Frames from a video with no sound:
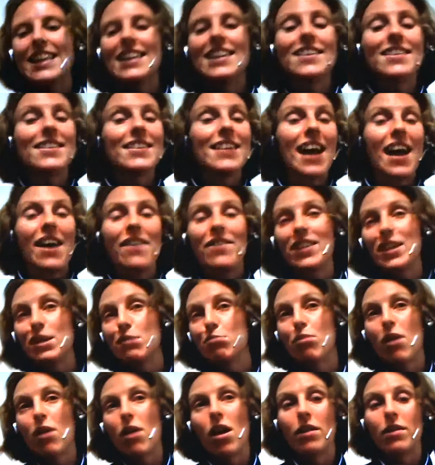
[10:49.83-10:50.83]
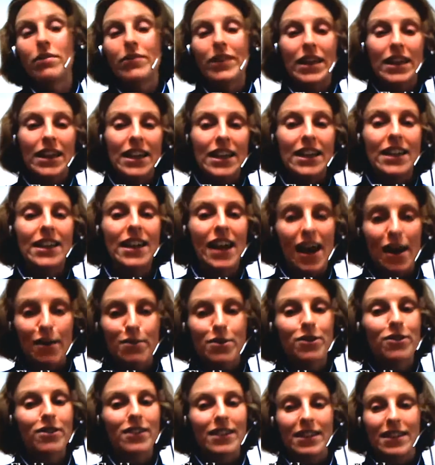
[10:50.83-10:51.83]
He doesn't have any problem, like, he
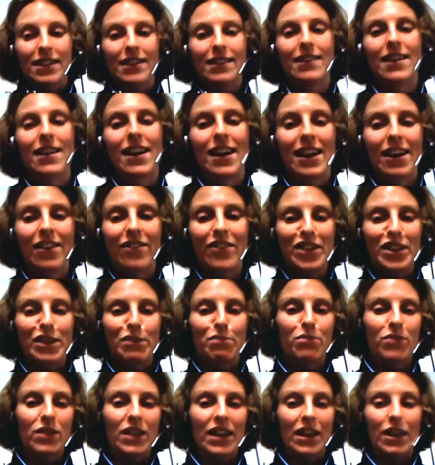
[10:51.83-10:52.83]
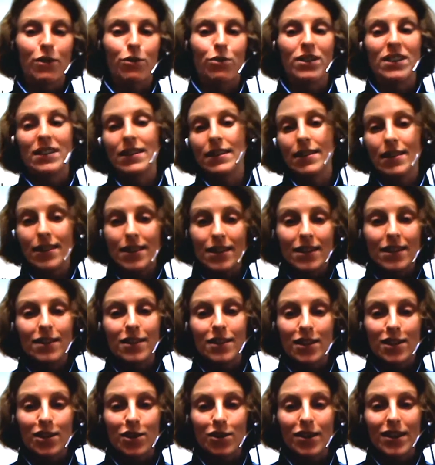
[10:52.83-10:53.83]
absolutely does not have any, like,
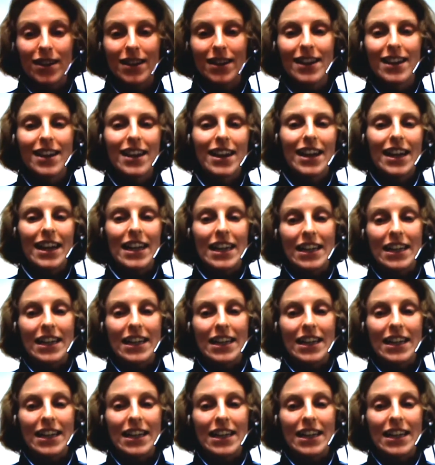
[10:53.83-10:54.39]
resistance to it.